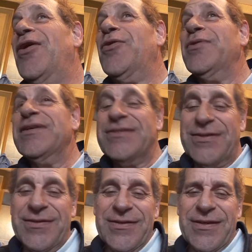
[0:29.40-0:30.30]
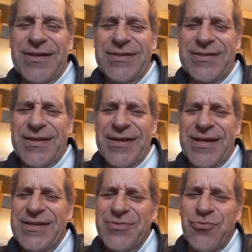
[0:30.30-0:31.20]
Oh, he's he's
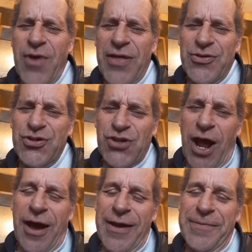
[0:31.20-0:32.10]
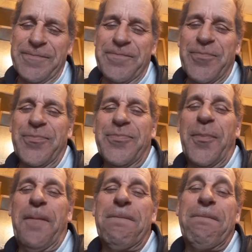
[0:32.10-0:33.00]
he's rather shy.
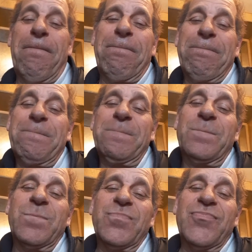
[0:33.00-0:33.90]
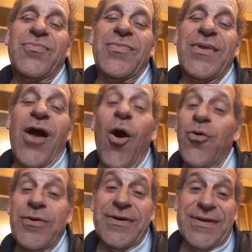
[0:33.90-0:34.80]
Very shy. Oh,
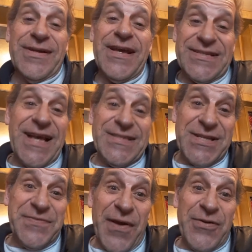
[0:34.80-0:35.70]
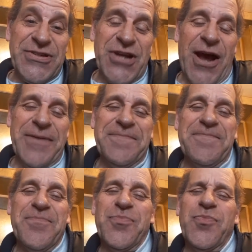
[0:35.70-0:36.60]
he says he's very shy.
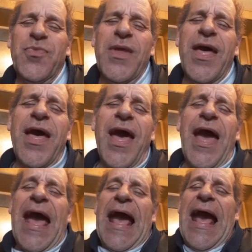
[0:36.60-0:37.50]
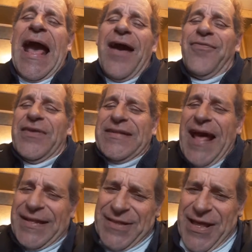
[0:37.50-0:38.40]

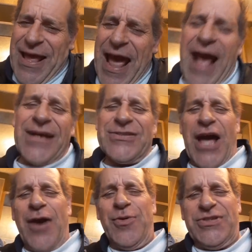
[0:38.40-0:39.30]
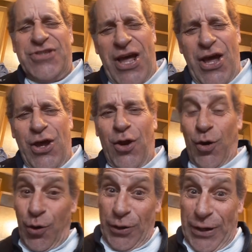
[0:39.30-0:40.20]
Evidently, as I was saying
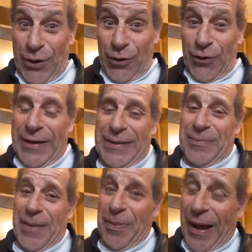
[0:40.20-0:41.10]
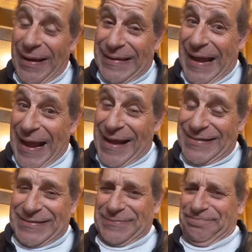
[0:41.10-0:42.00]
earlier in my podcast,